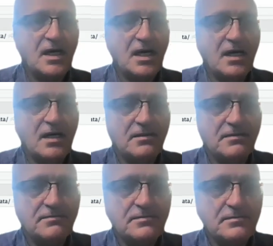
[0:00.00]

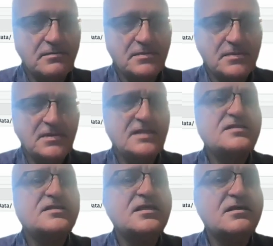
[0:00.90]

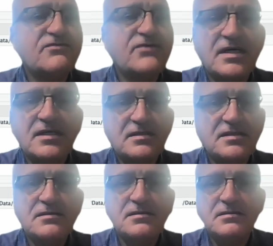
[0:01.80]
Let's see if I
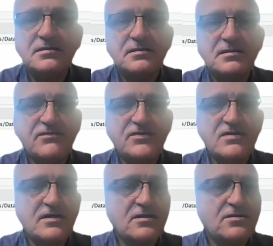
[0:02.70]
did
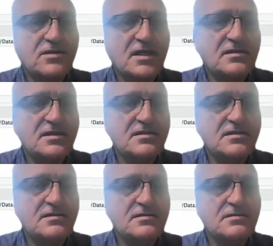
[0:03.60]
everything correct. I
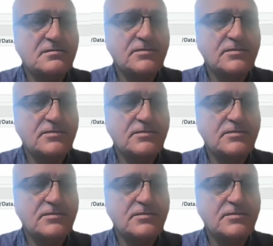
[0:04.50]
didn't